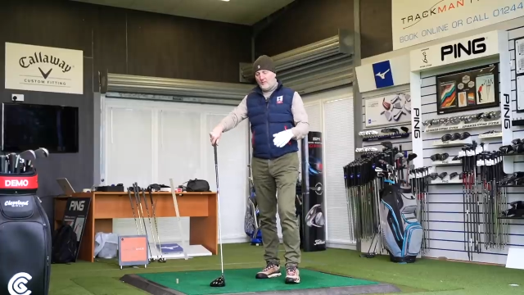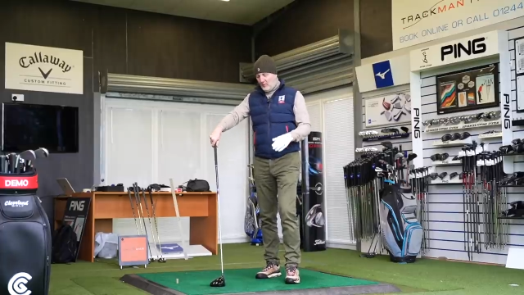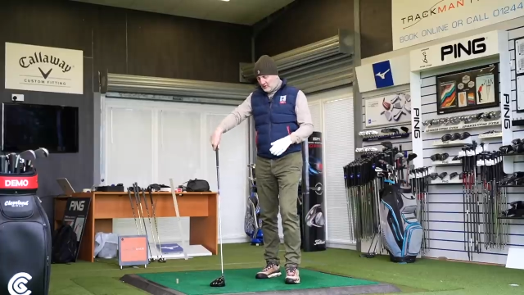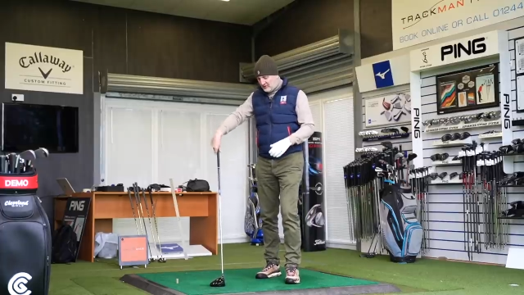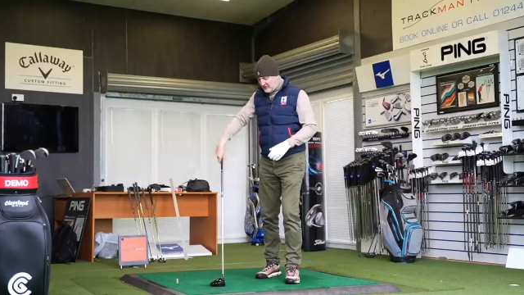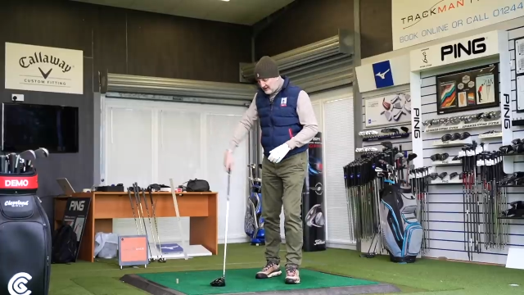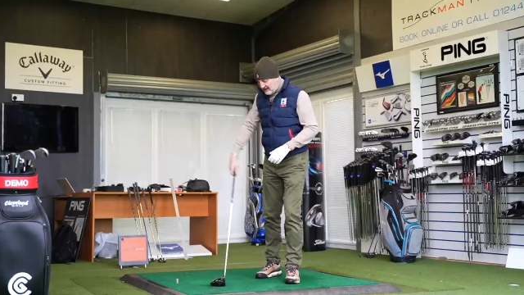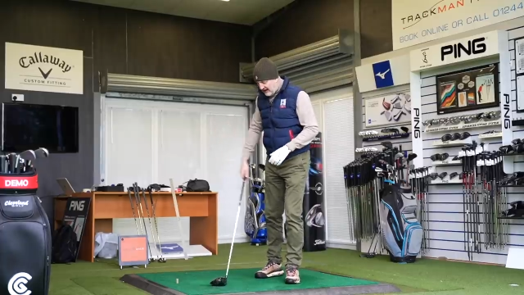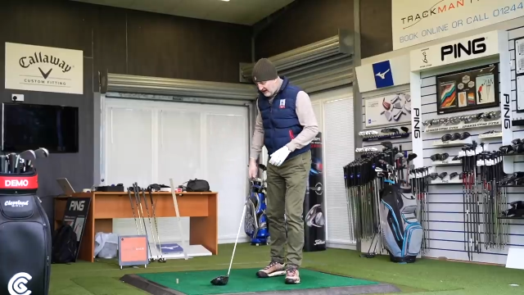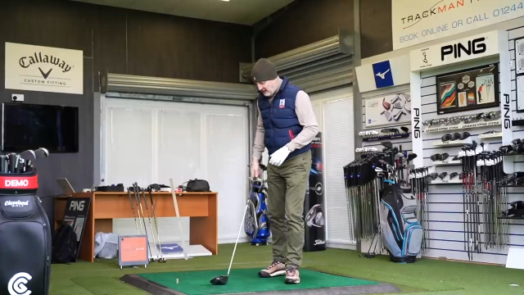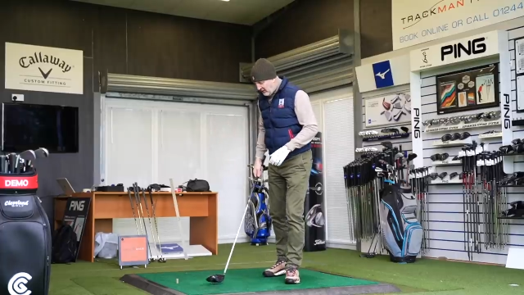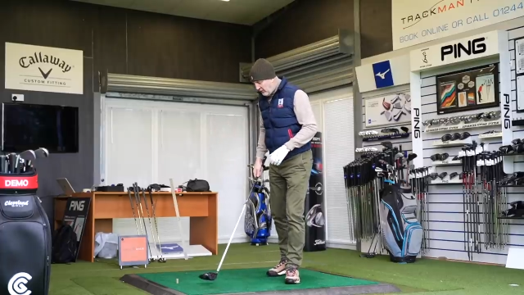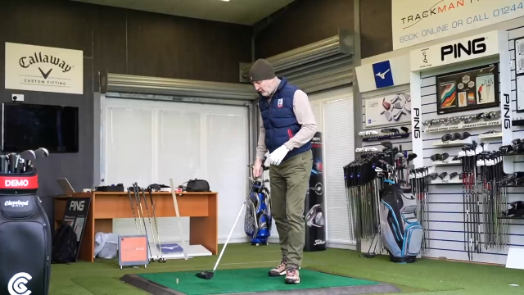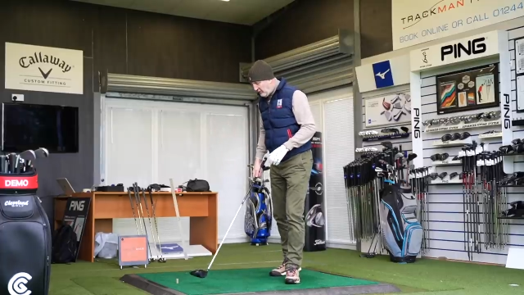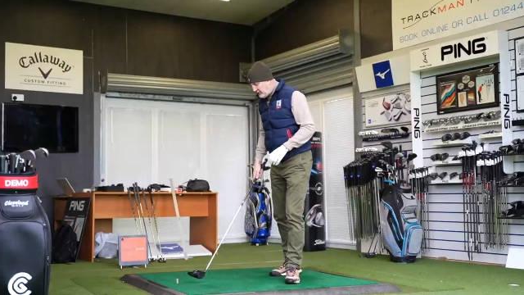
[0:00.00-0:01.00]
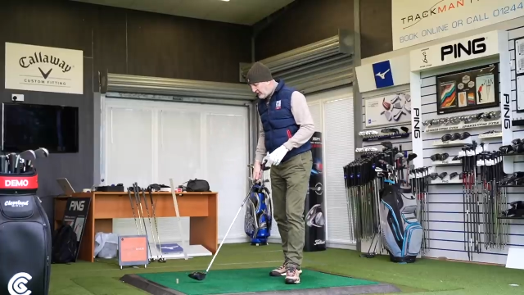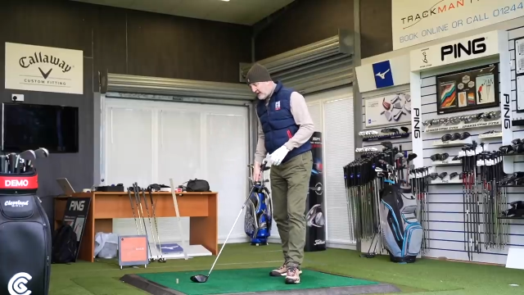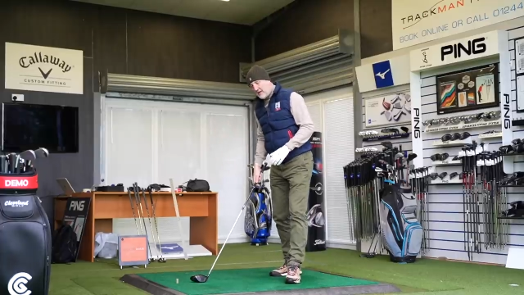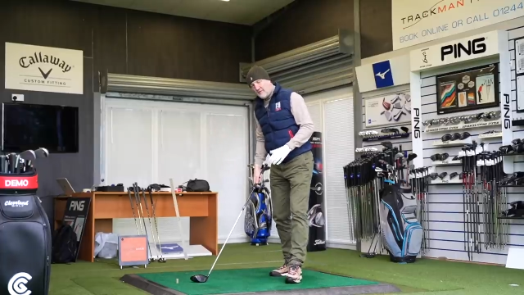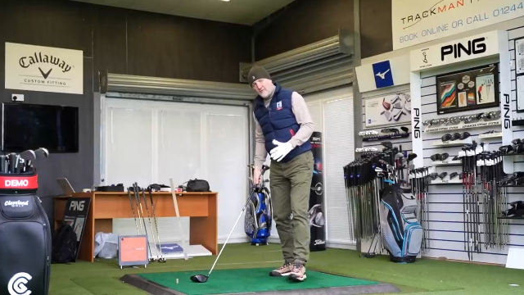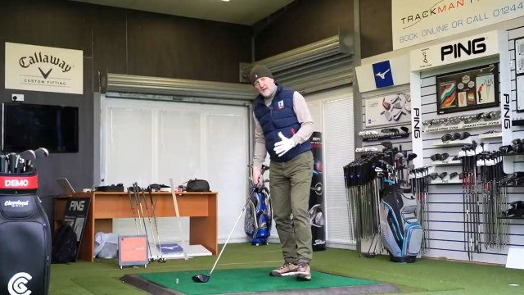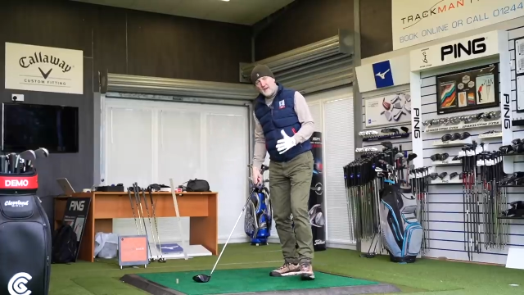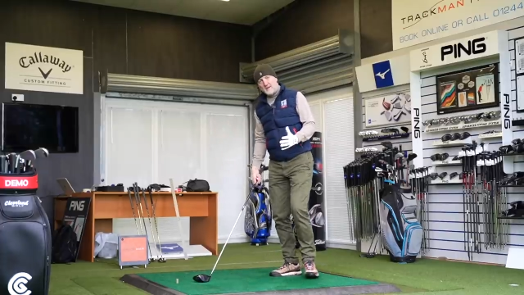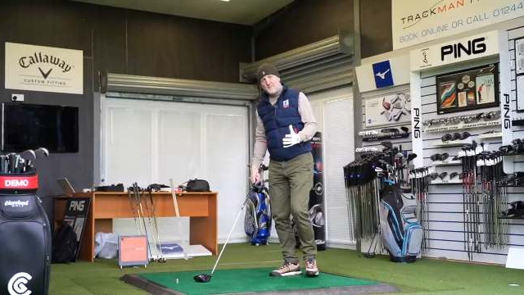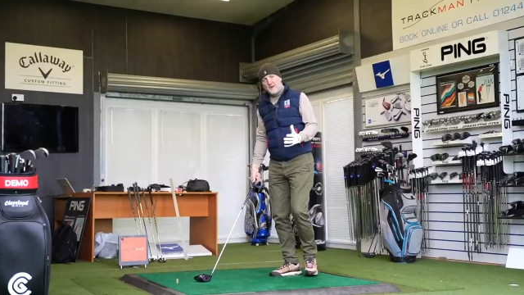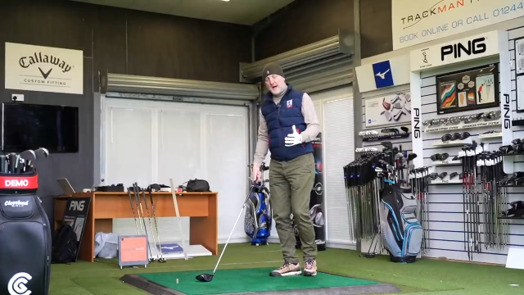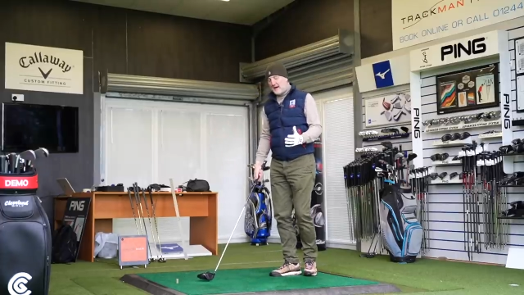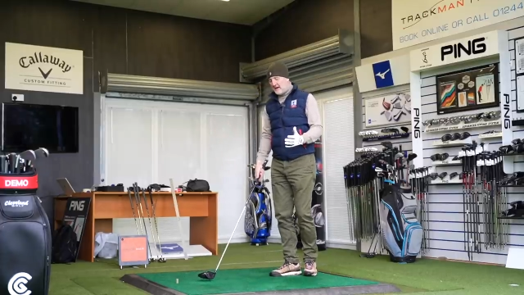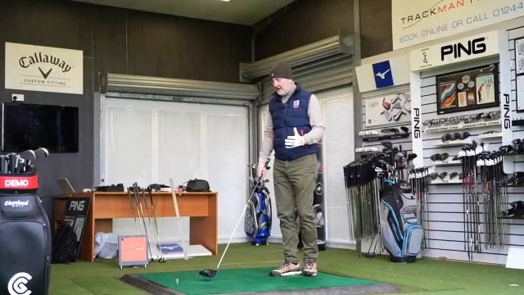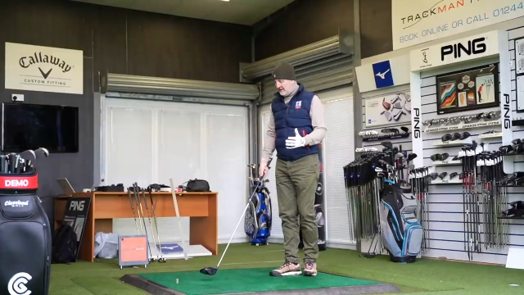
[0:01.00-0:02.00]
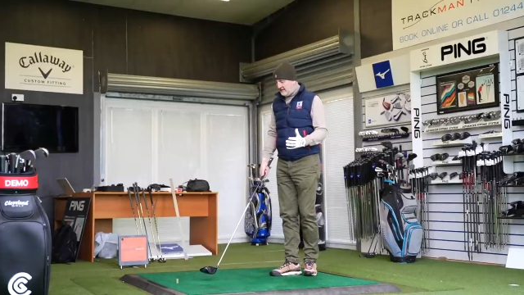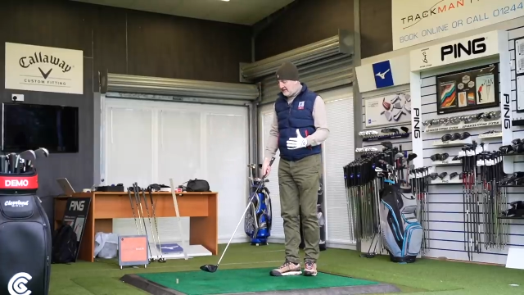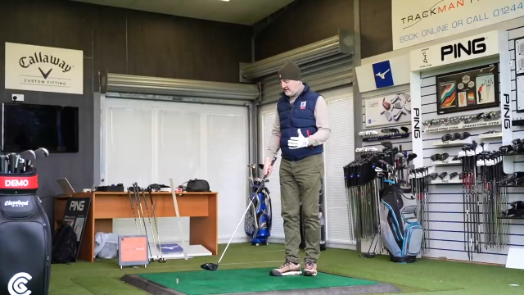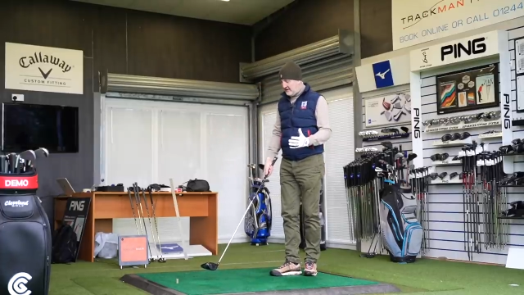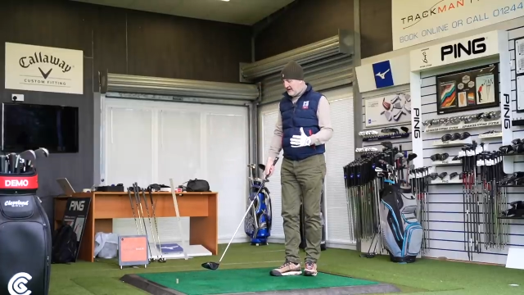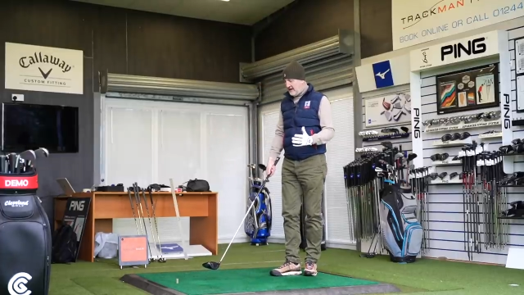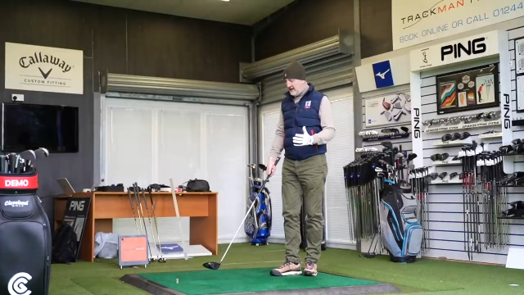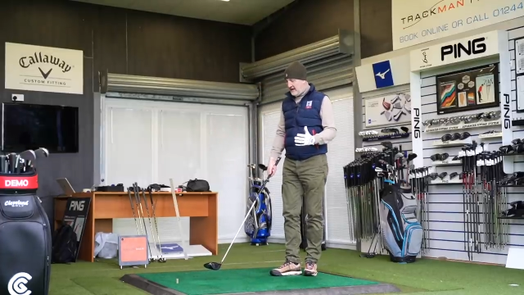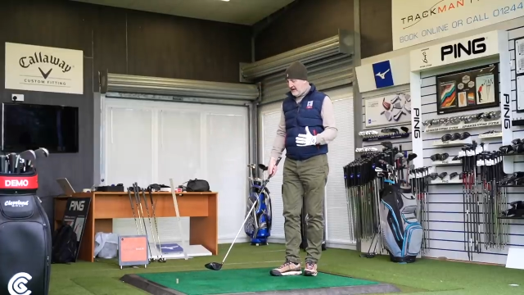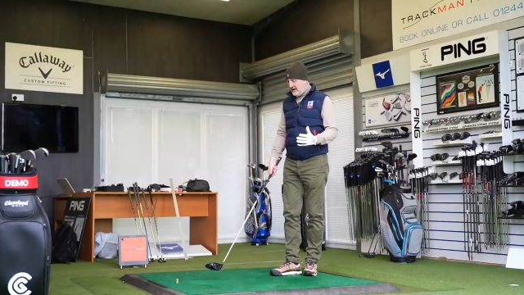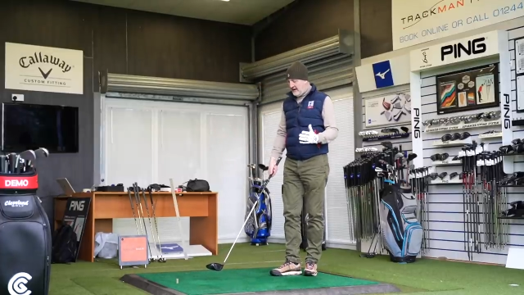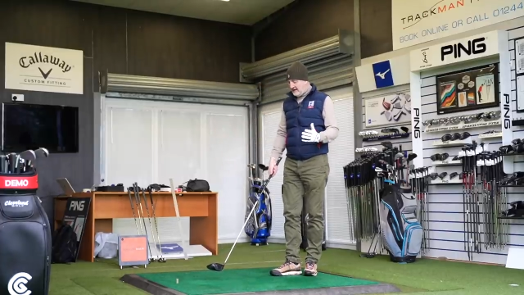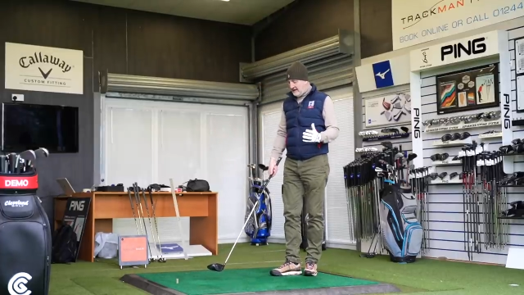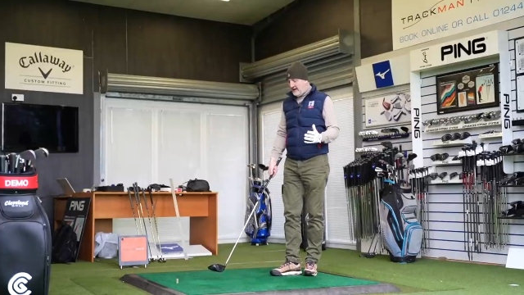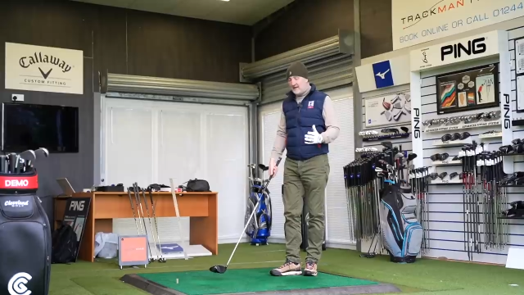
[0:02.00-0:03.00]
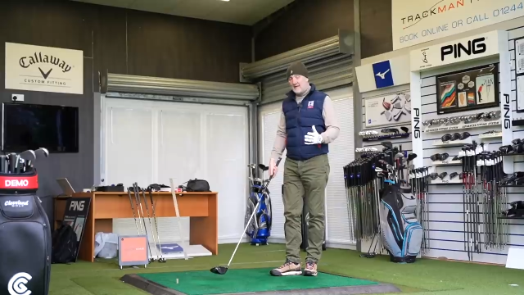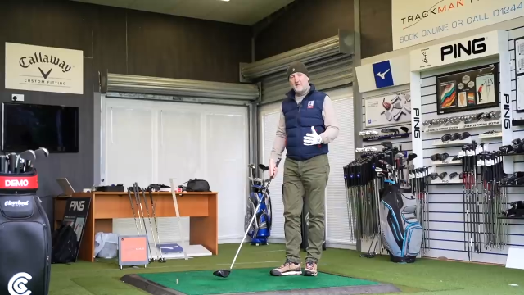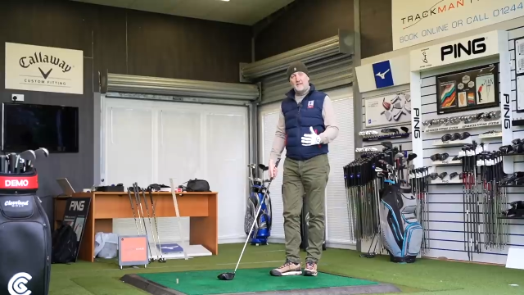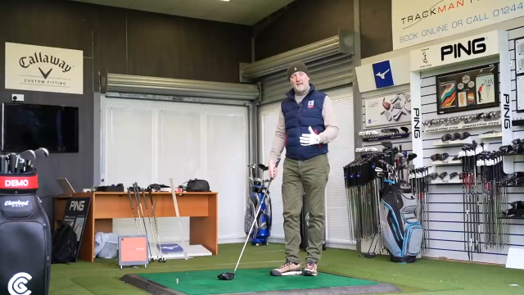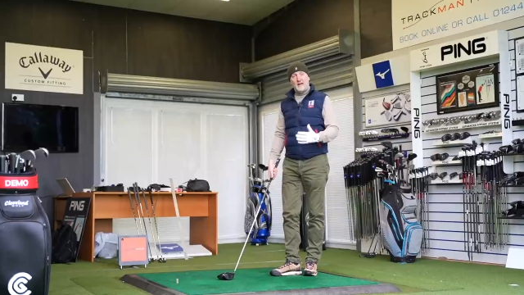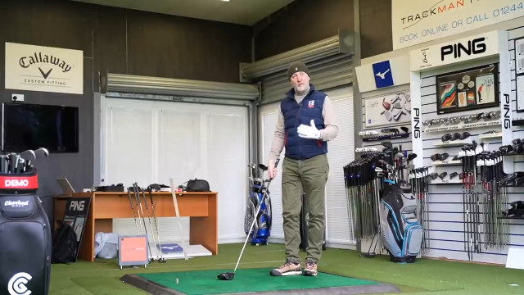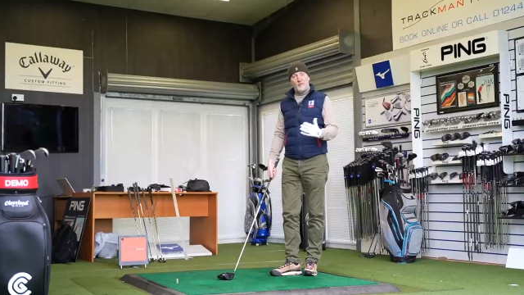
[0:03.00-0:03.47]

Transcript: Nobody's mouth can be seen.